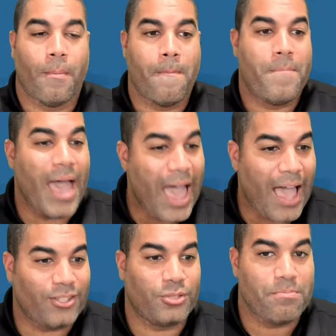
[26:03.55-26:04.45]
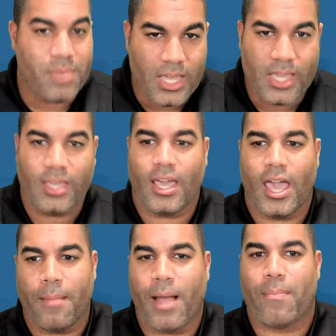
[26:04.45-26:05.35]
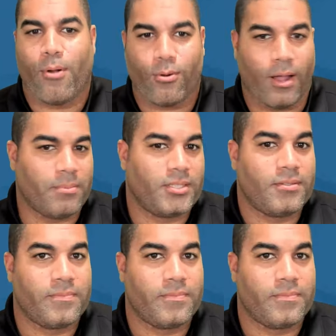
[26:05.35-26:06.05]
bash me and my programs.